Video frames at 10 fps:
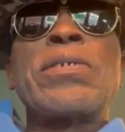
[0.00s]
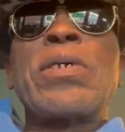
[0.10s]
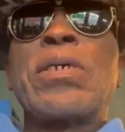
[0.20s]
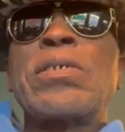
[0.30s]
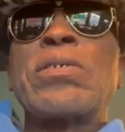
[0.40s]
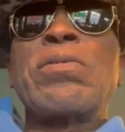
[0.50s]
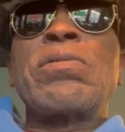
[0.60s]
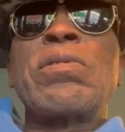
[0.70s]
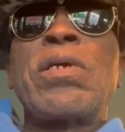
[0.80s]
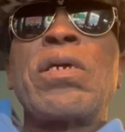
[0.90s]
suck his
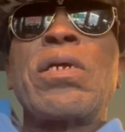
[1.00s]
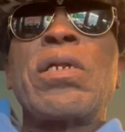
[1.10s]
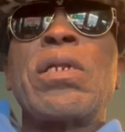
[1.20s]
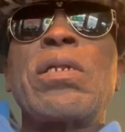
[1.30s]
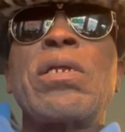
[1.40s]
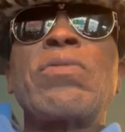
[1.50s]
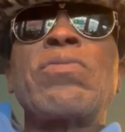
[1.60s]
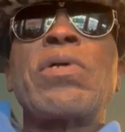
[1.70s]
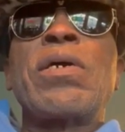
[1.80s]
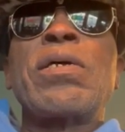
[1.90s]
own dick, I
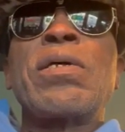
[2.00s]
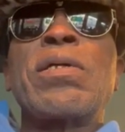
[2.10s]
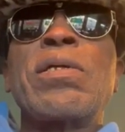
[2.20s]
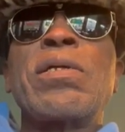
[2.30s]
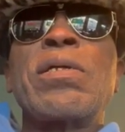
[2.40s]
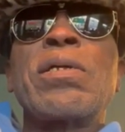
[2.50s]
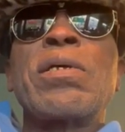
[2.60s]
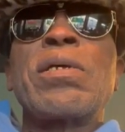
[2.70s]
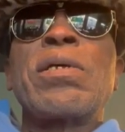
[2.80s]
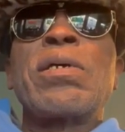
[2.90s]
do that.
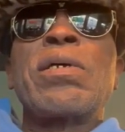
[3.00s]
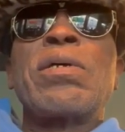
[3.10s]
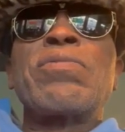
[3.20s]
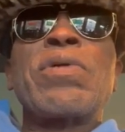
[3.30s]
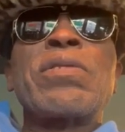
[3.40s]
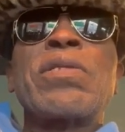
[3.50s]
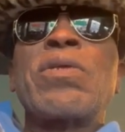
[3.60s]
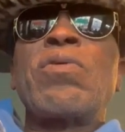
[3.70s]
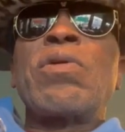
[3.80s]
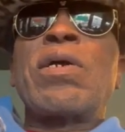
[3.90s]
Rasta
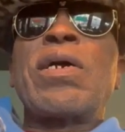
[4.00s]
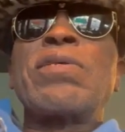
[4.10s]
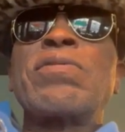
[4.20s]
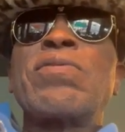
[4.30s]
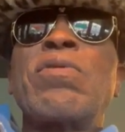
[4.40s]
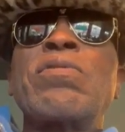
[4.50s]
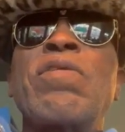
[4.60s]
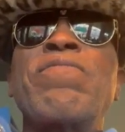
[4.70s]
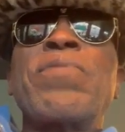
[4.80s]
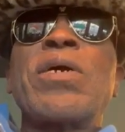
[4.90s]
don't control
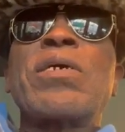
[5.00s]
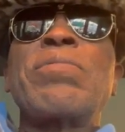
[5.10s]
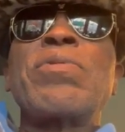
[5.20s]
no fucking